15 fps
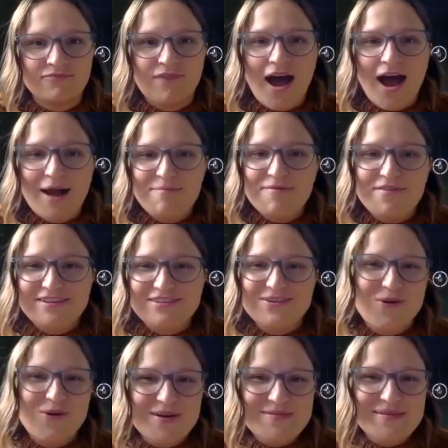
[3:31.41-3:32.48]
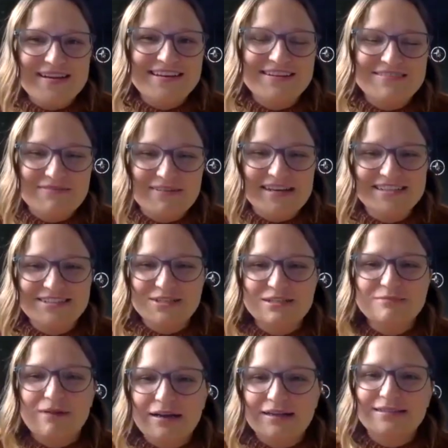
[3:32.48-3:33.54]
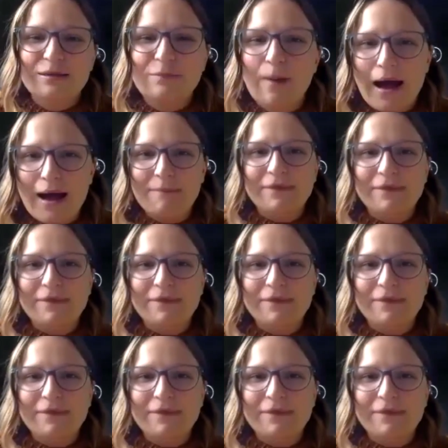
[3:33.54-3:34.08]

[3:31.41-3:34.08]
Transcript: Hi, Professor Ortman. We just wanted to pop